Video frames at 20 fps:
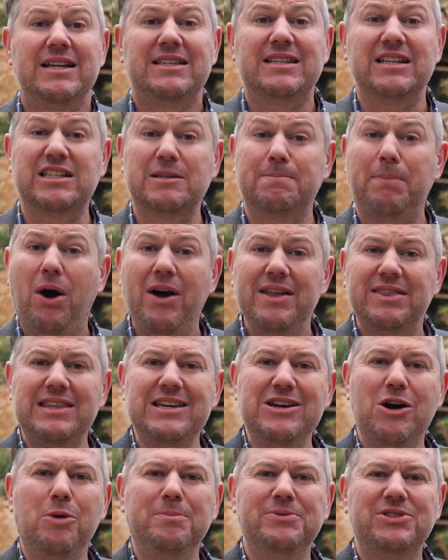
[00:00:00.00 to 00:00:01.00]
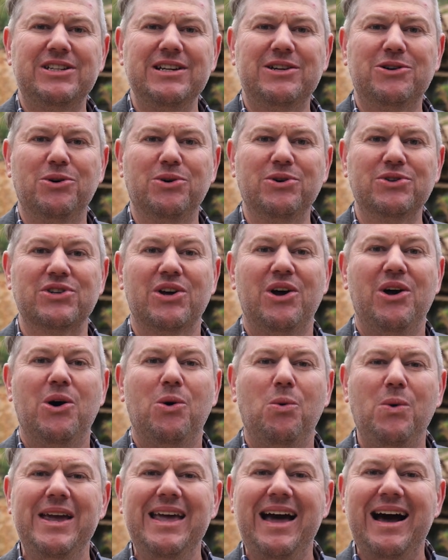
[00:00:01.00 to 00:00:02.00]
Despite the obstacles,
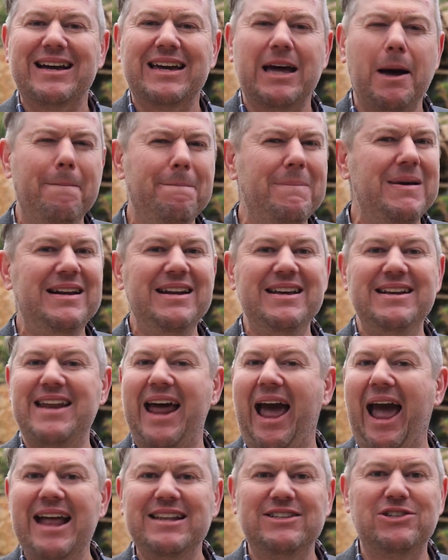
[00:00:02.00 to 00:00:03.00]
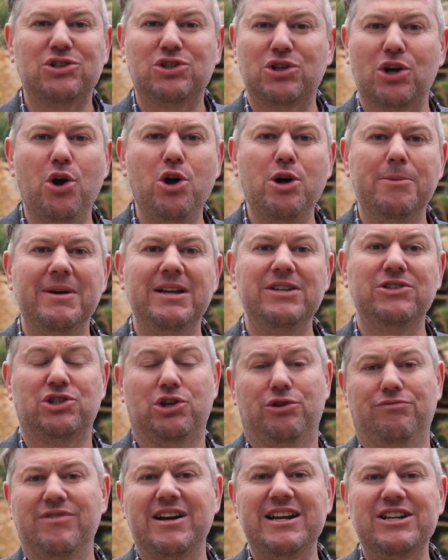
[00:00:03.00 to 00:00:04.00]
we are committed and determined
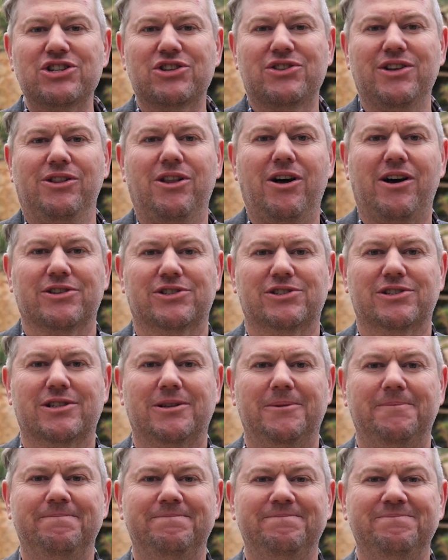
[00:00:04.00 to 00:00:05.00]
to reach the lost.